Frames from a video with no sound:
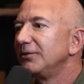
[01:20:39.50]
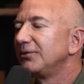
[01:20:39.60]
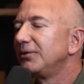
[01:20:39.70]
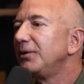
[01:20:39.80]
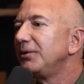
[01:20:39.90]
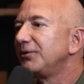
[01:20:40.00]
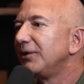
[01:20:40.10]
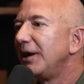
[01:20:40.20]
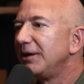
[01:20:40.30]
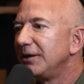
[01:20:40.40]
so
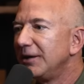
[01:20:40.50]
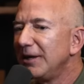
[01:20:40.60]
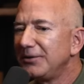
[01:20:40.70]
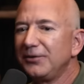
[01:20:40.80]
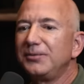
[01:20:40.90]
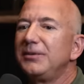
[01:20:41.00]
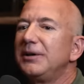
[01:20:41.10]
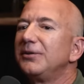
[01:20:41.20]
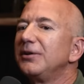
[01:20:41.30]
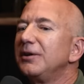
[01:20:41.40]
exciting. And that doesn't mean
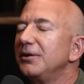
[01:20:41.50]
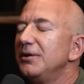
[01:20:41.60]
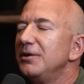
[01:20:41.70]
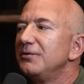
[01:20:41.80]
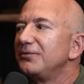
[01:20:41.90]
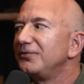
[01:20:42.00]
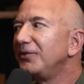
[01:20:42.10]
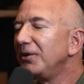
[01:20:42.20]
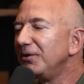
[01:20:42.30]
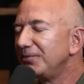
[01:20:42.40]
it's like
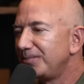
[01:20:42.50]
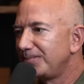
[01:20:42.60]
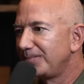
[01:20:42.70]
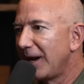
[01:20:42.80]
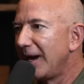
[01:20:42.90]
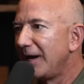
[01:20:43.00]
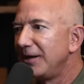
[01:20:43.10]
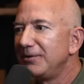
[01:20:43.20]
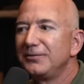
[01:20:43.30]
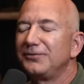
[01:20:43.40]
full of
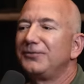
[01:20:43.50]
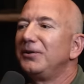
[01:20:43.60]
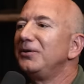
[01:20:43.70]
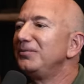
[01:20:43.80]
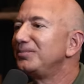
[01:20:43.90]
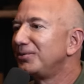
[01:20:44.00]
pain, full of